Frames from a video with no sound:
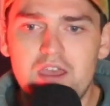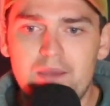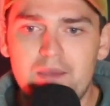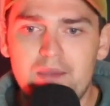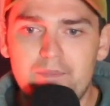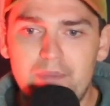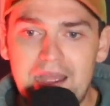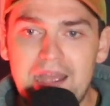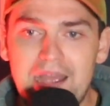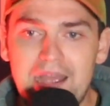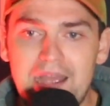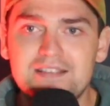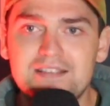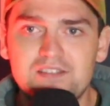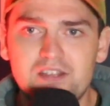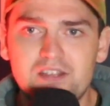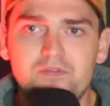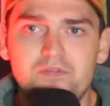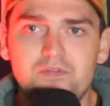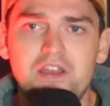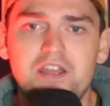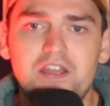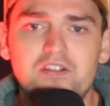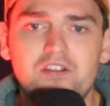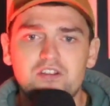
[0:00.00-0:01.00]
past the
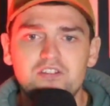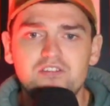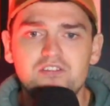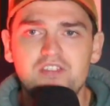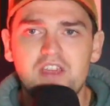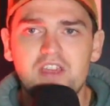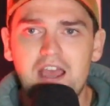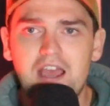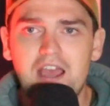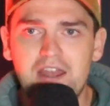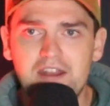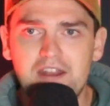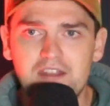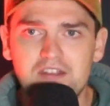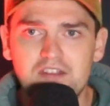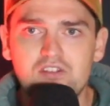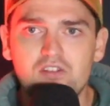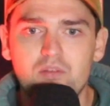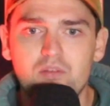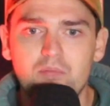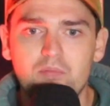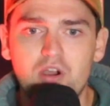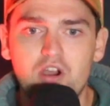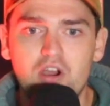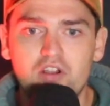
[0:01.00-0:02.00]
defenders and into the
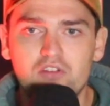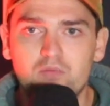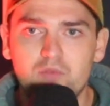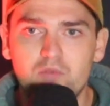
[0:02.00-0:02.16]
box.